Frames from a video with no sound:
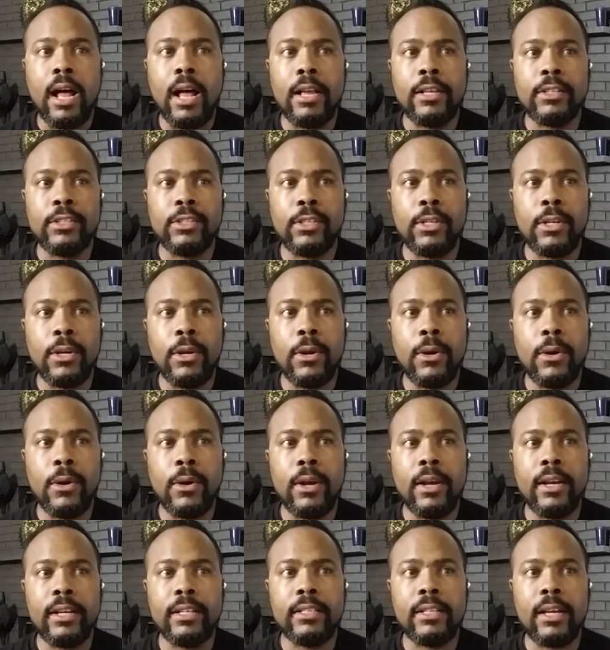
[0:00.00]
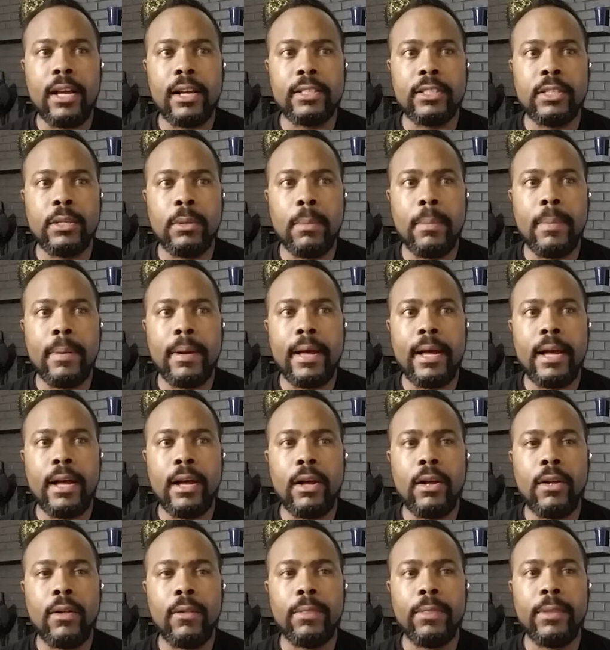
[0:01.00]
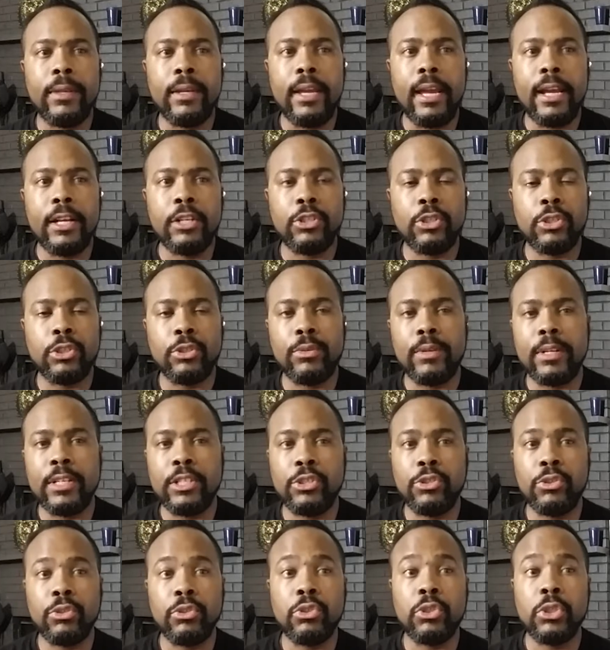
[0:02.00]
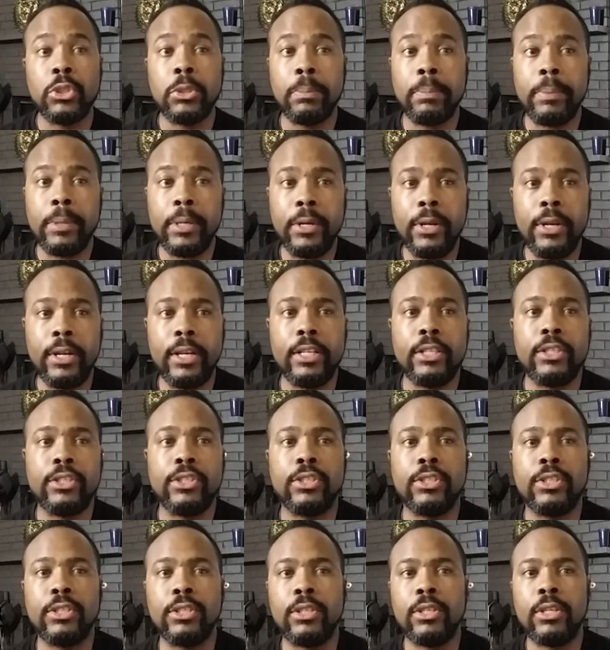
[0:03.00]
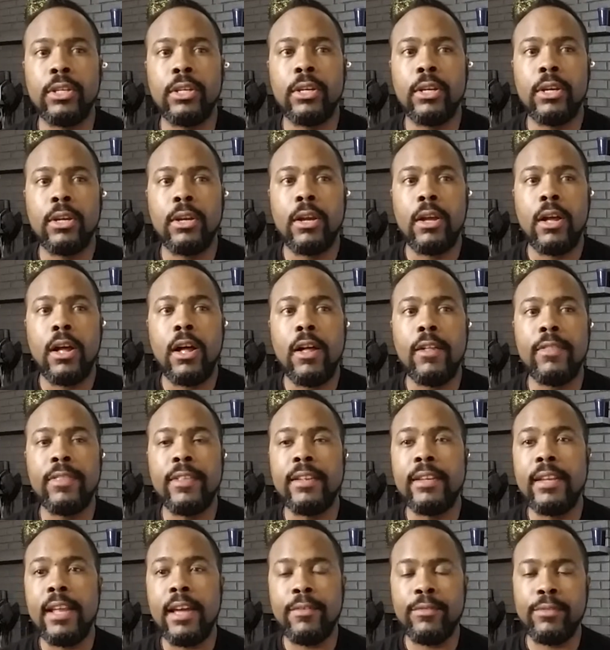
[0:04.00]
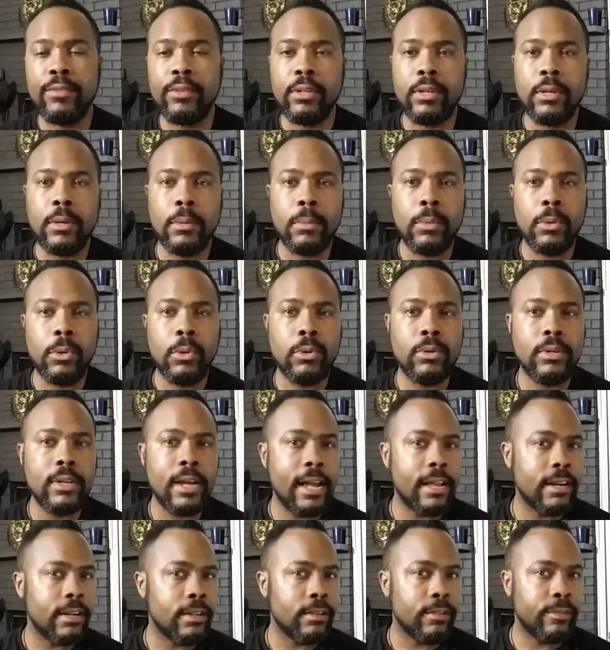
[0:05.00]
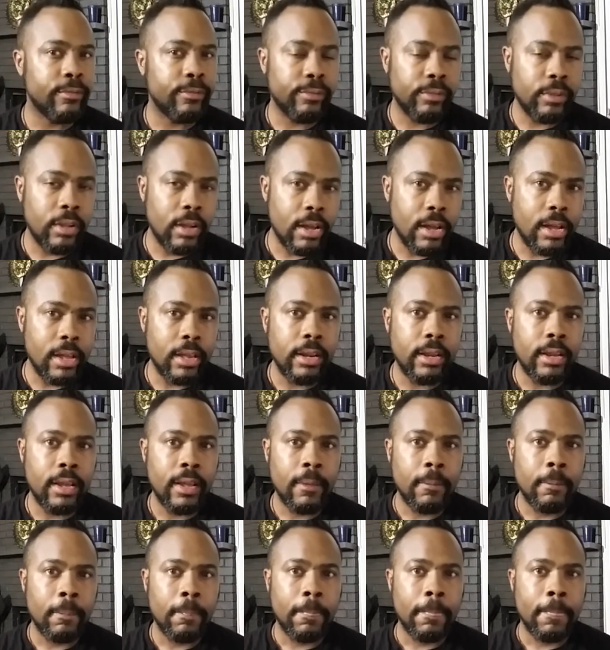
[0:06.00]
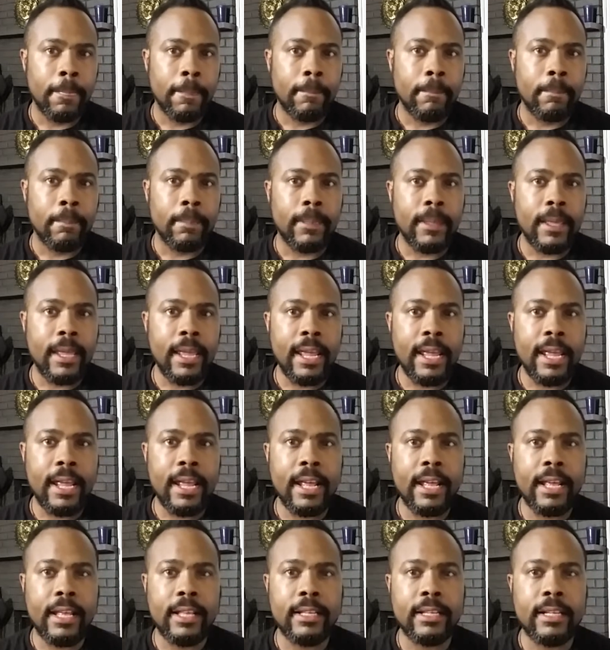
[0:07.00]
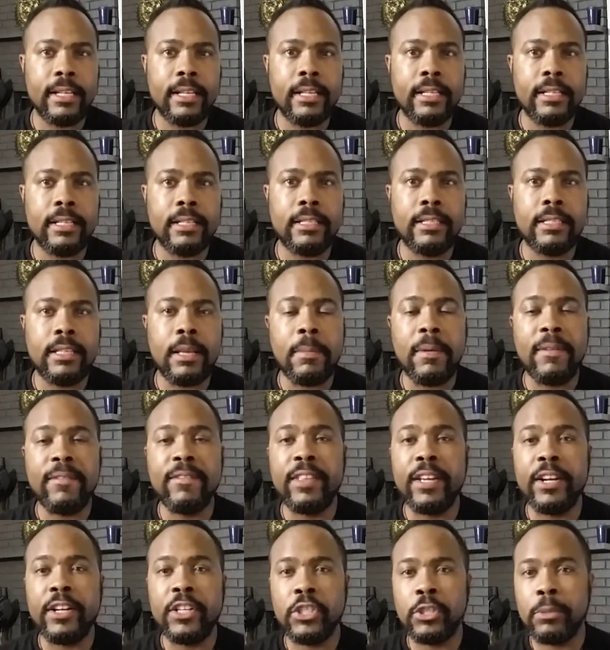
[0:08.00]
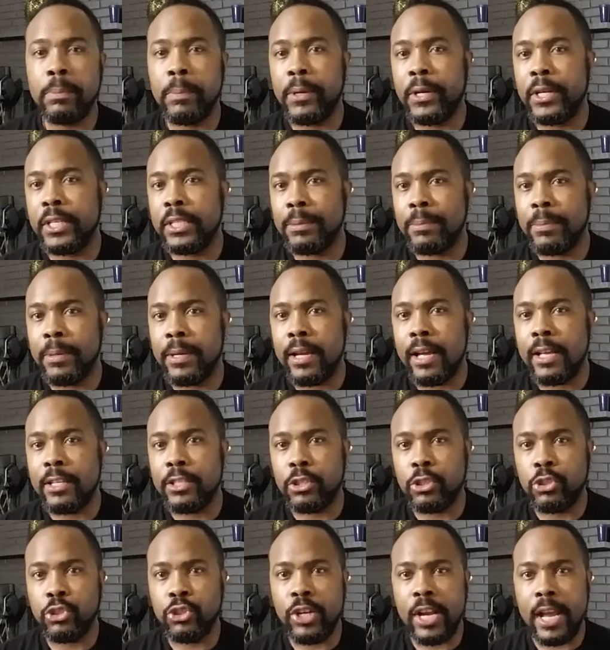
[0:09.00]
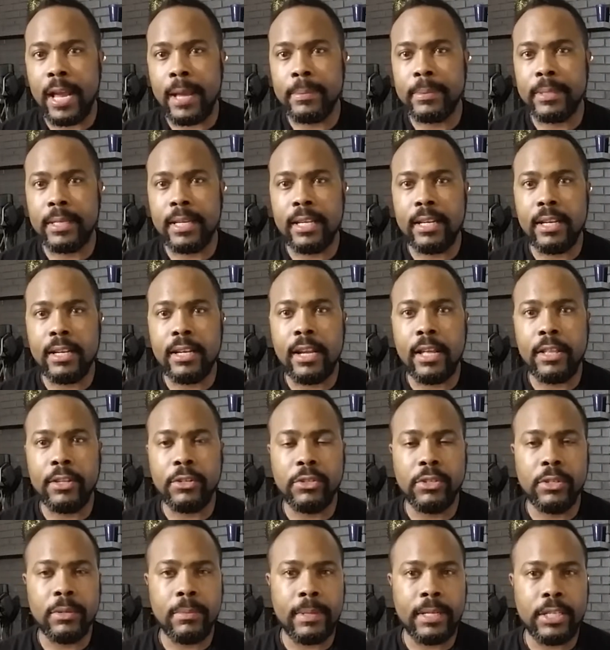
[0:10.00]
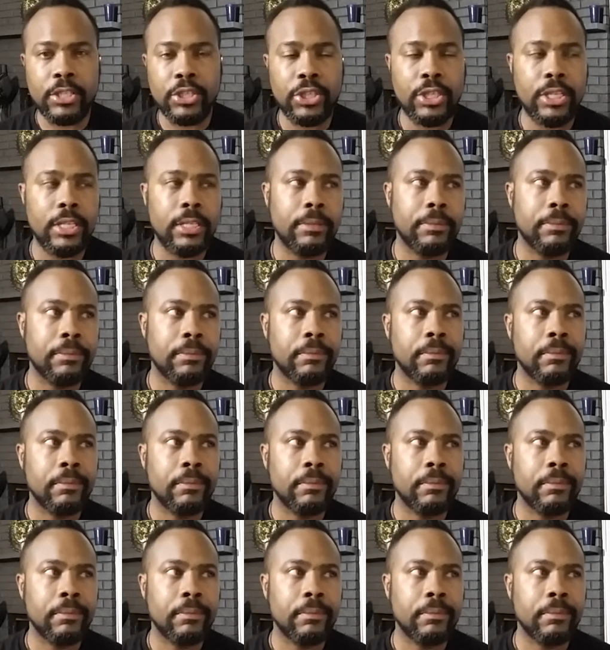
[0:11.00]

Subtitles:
also, it talks about the extraterrestrial spirits of the Nephilim who died in the flood, and some of their spirits being also trapped in another dimension,